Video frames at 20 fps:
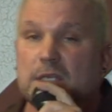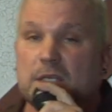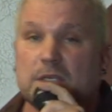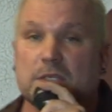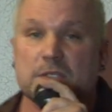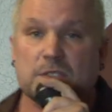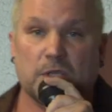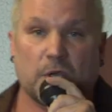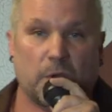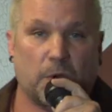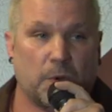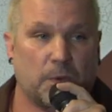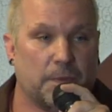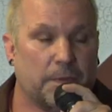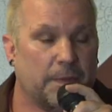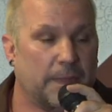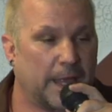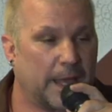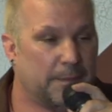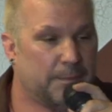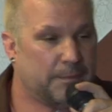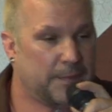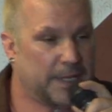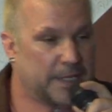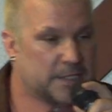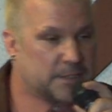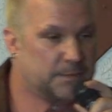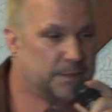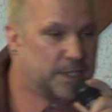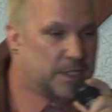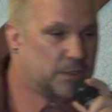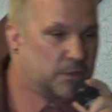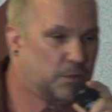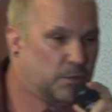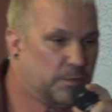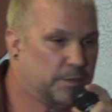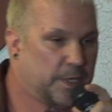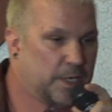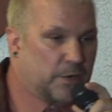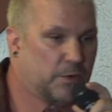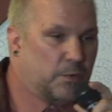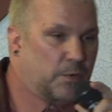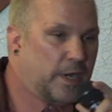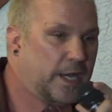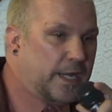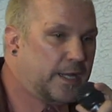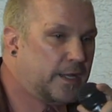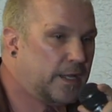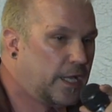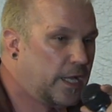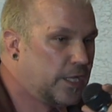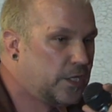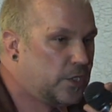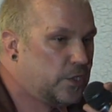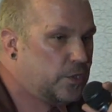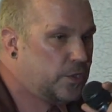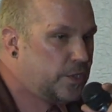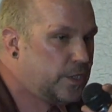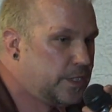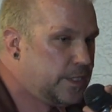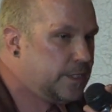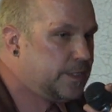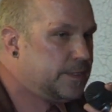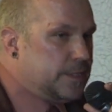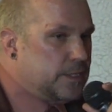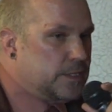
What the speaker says: So that makes medical marijuana a good